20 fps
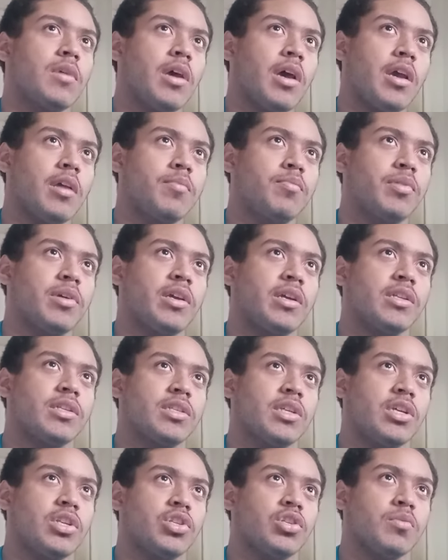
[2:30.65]
Hey, pay
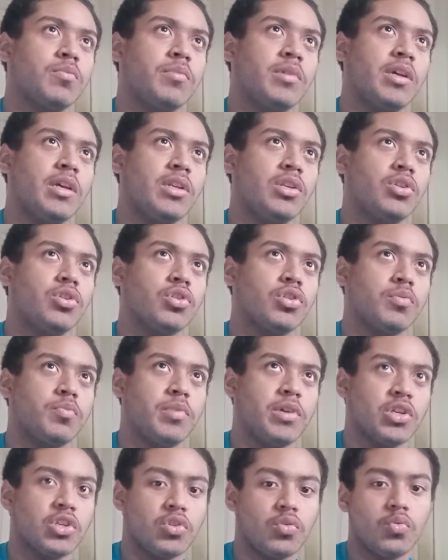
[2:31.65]
attention, man. Your
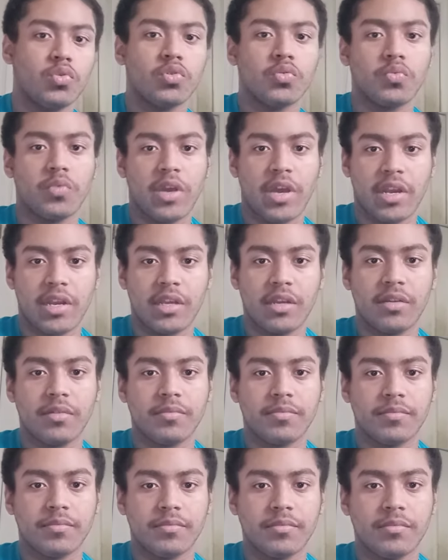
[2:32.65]
special was ready.
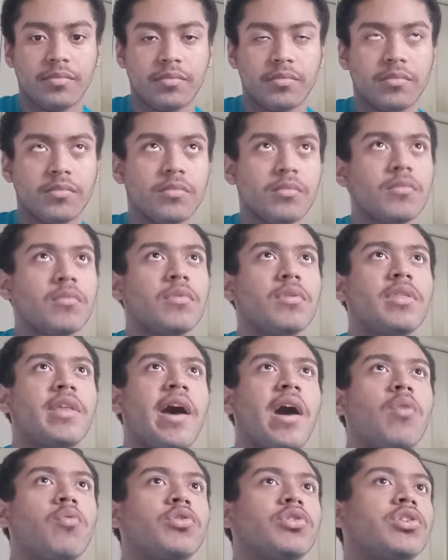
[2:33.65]

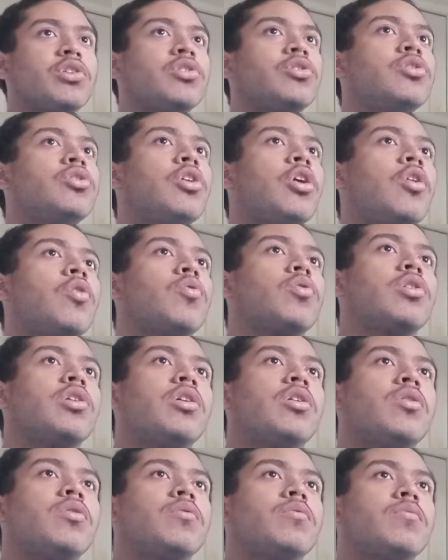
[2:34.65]
That was a no
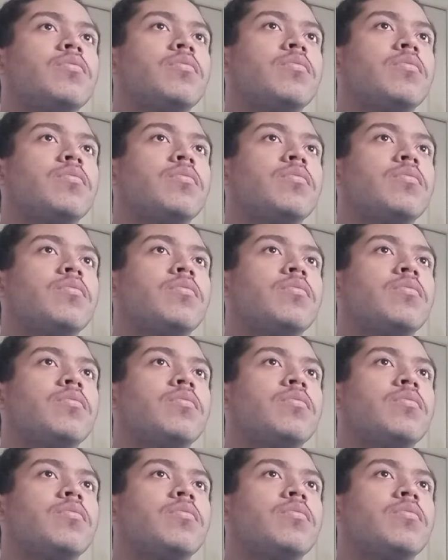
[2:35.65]
go.